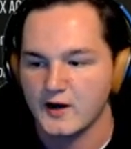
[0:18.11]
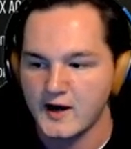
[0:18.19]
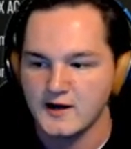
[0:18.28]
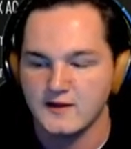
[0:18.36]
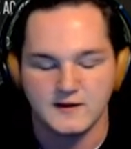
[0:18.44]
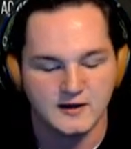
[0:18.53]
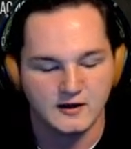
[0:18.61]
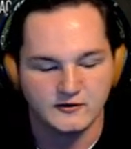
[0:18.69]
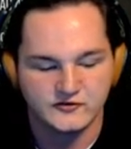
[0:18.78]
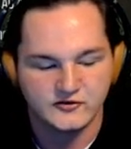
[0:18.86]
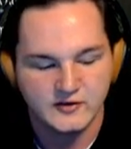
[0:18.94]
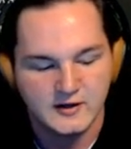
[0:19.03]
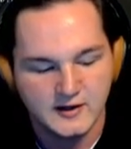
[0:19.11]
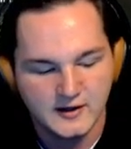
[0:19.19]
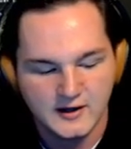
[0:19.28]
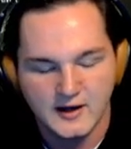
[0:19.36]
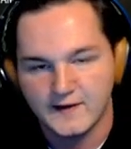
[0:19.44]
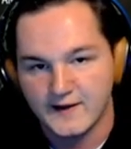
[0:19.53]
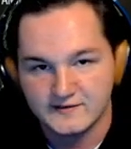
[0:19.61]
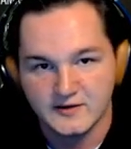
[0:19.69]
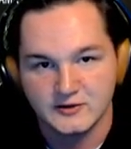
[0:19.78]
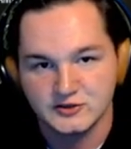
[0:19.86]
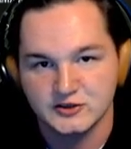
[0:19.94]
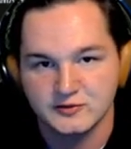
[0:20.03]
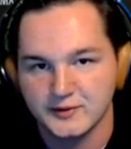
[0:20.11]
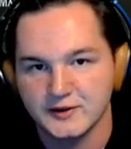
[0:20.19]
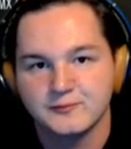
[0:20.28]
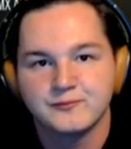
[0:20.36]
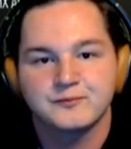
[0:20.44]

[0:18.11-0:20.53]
anything else, and that's how it should be.